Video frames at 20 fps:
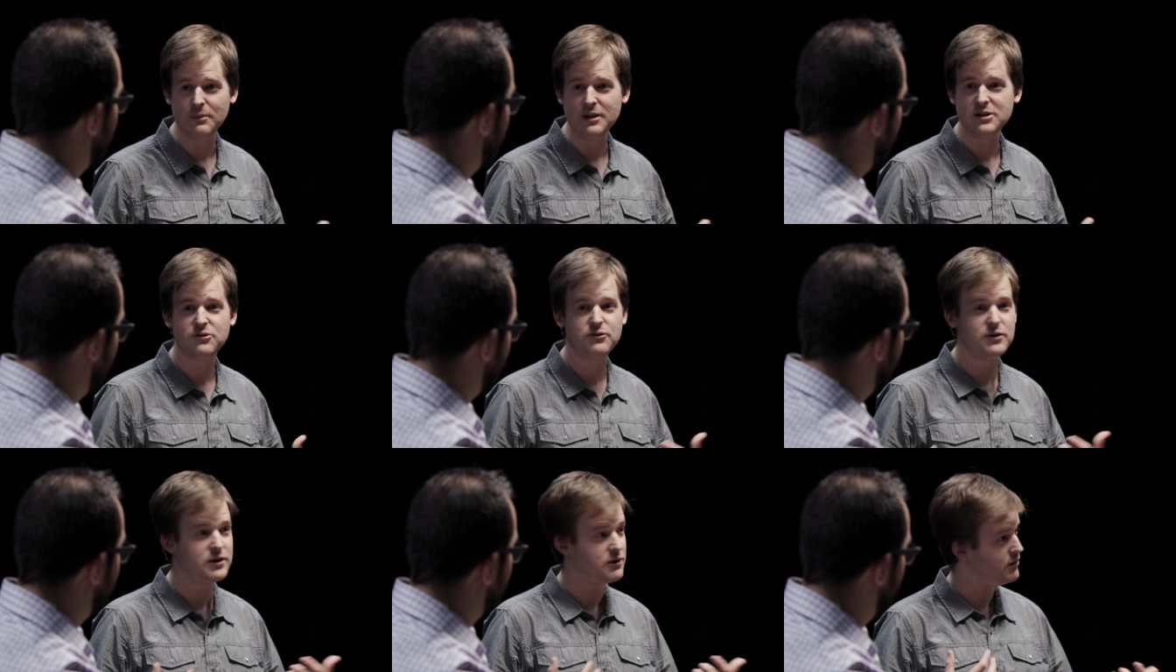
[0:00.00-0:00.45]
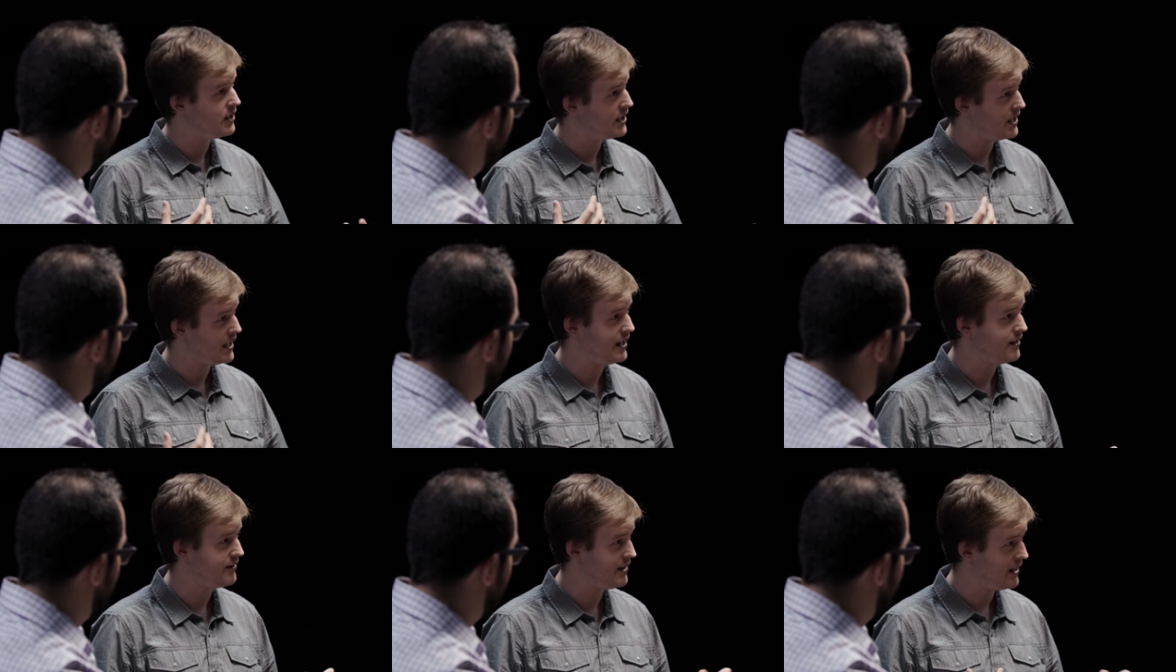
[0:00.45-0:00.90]
Let's figure
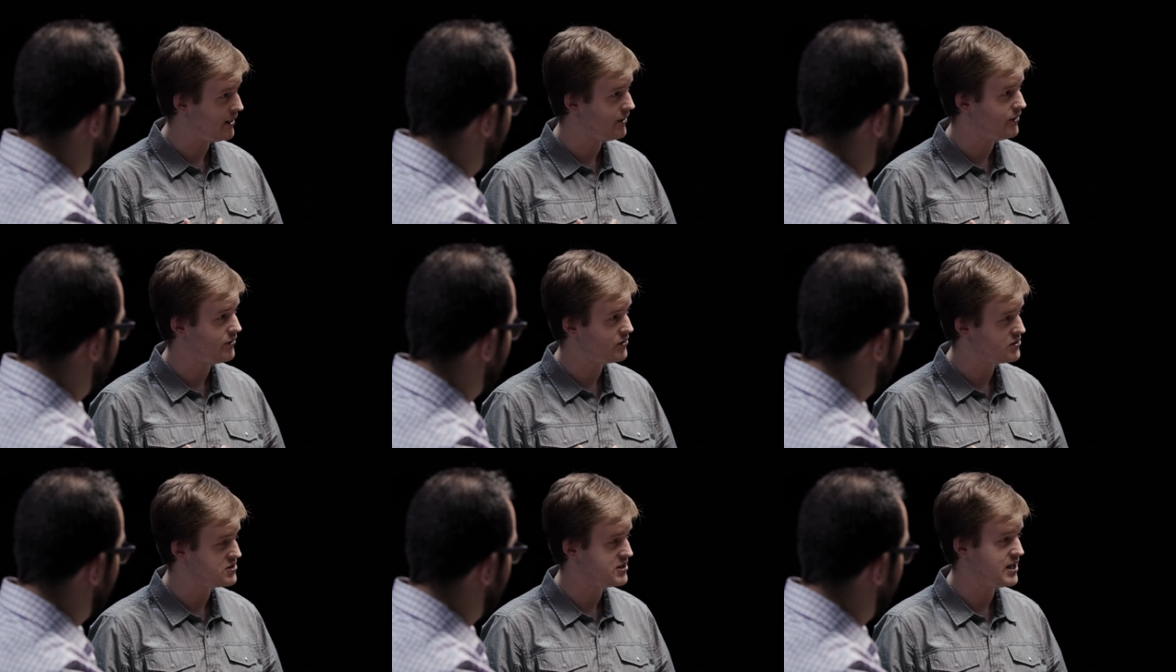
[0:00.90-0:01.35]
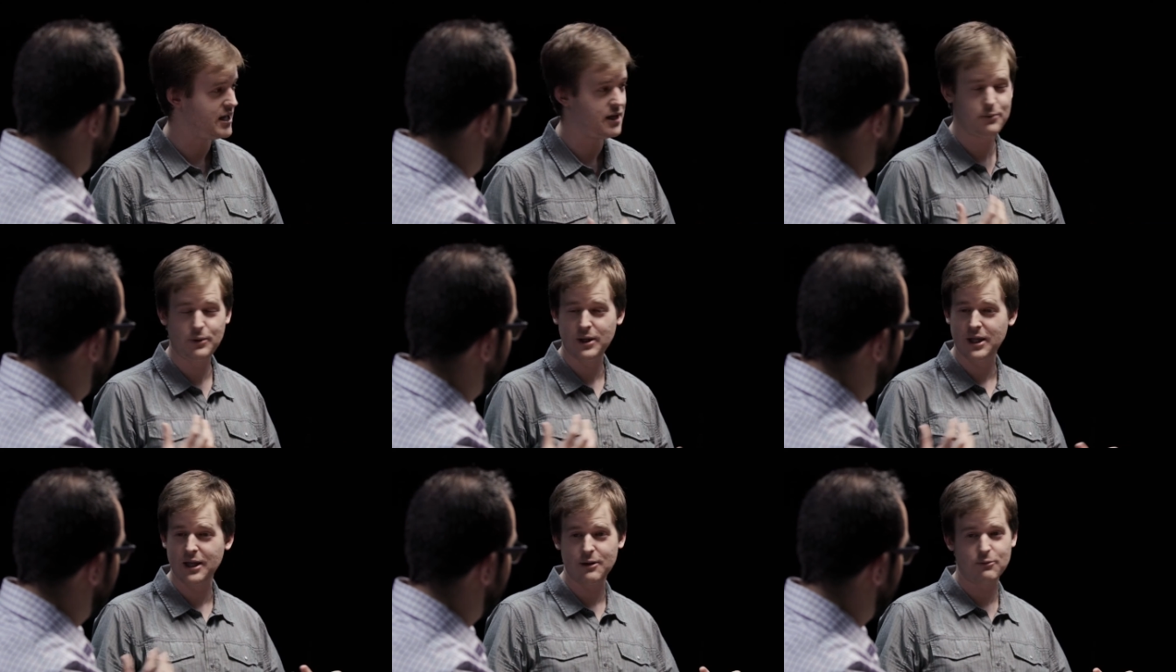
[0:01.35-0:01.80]
out how that looks. How
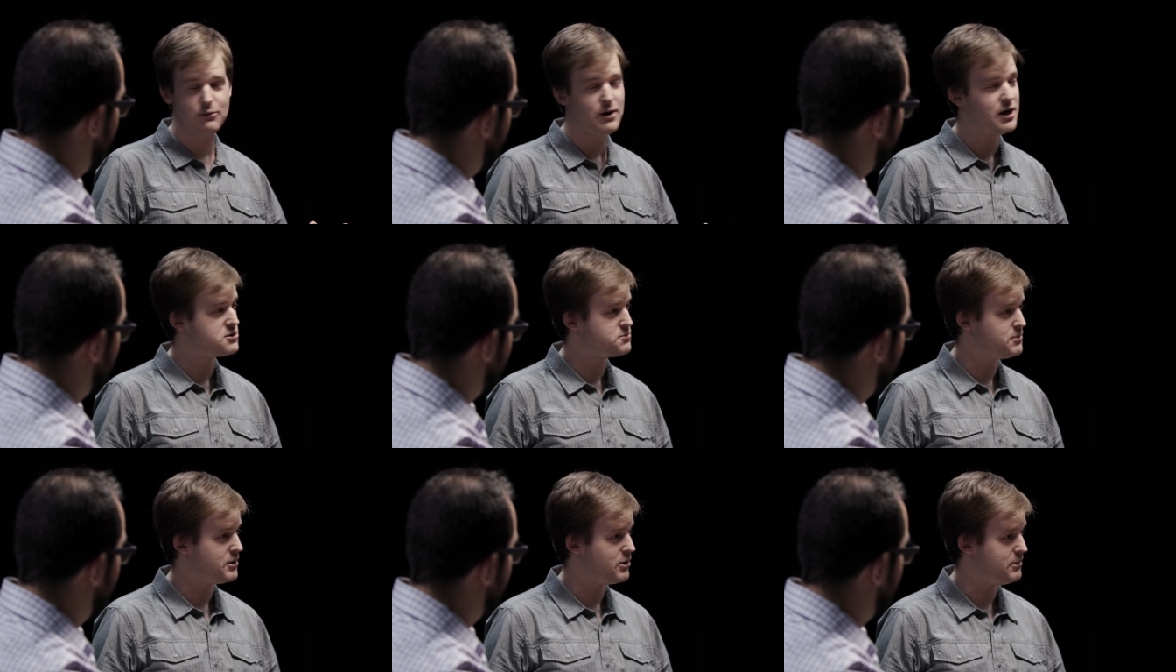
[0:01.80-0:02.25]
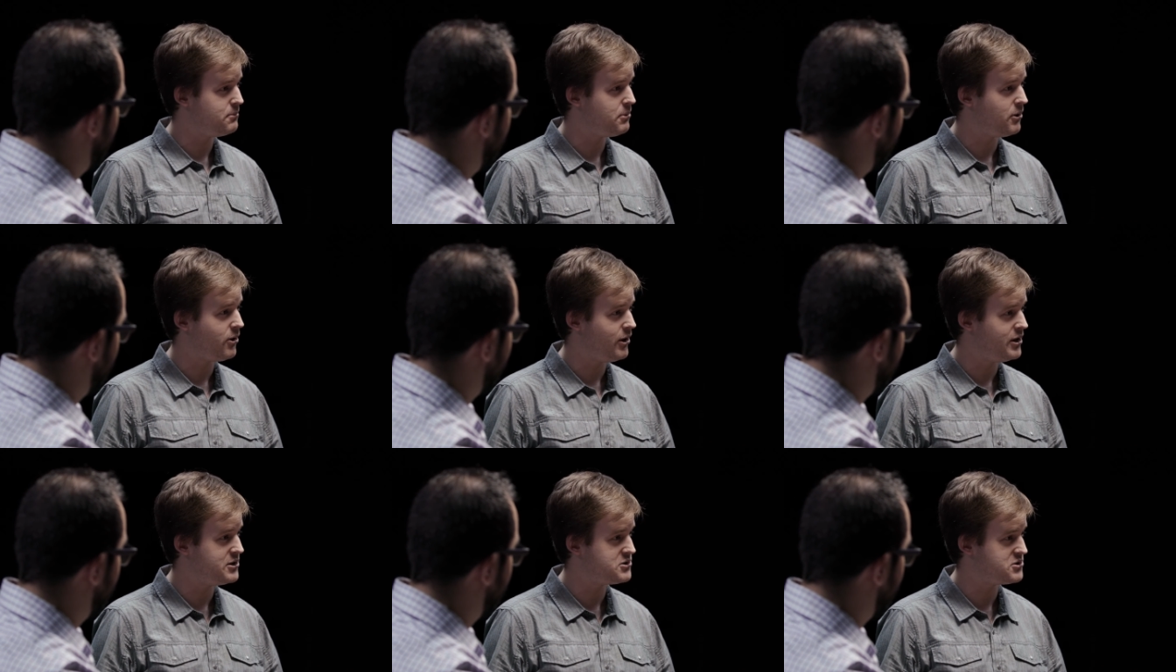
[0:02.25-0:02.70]
do we get Raspberry
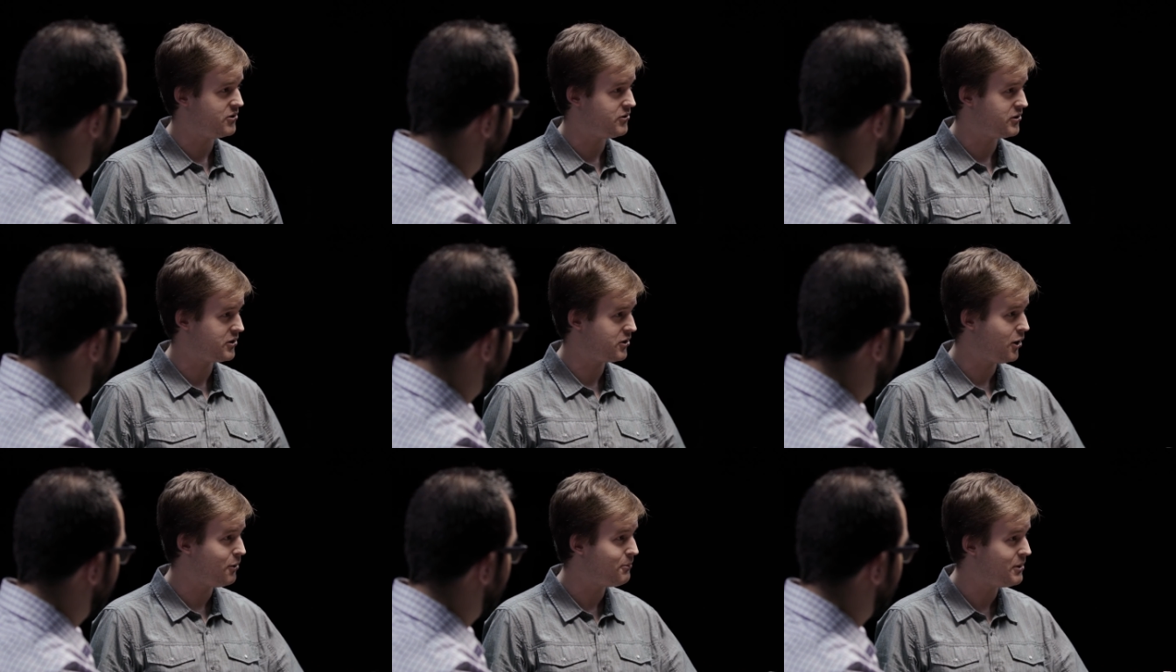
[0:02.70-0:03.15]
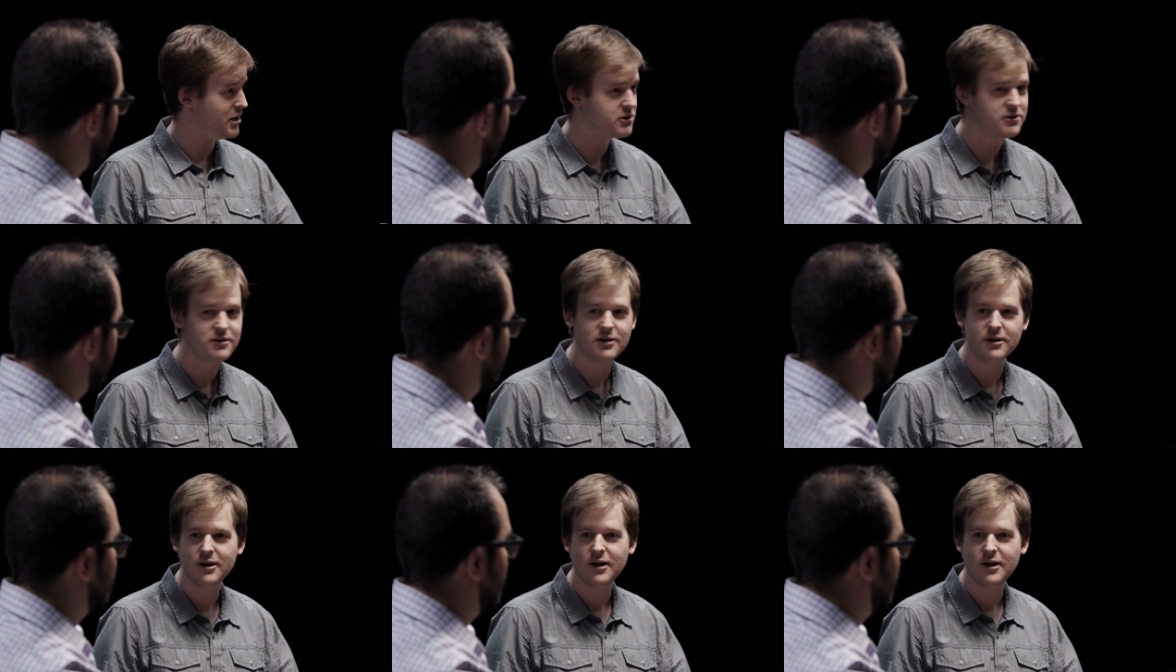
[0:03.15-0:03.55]
Pis on a Comet?